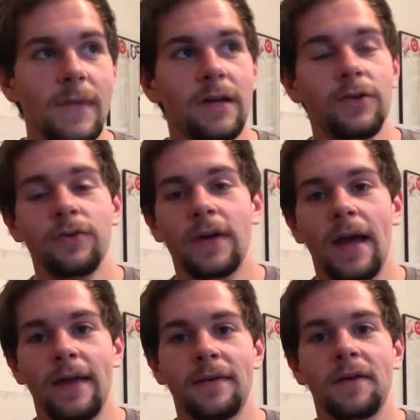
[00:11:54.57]
You
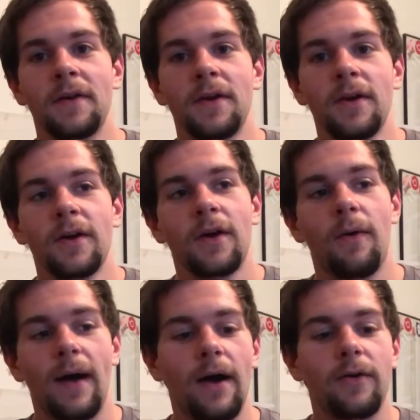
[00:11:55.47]
can
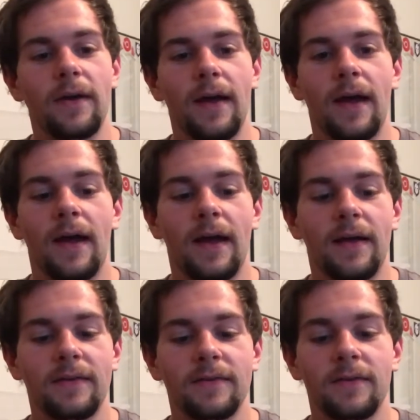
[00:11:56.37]
go out
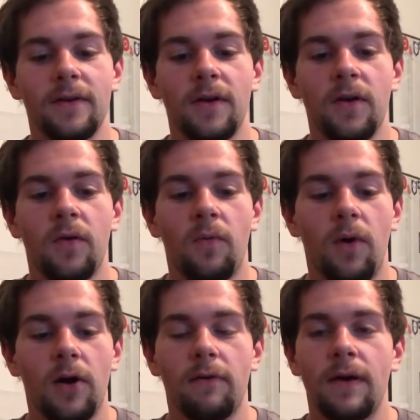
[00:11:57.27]
and
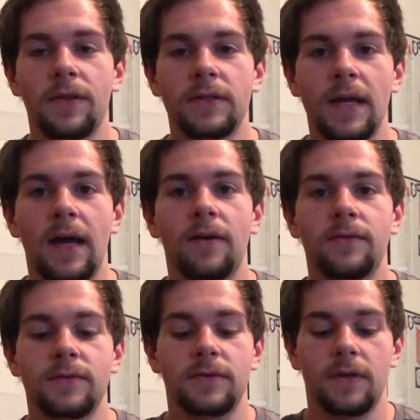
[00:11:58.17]
walk around the
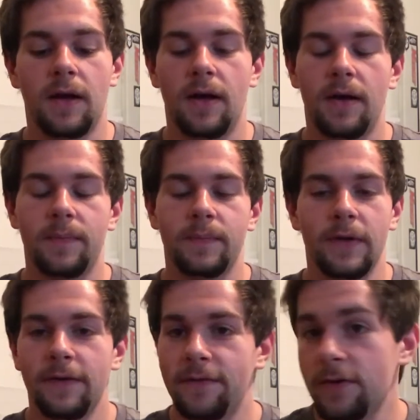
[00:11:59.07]
towns if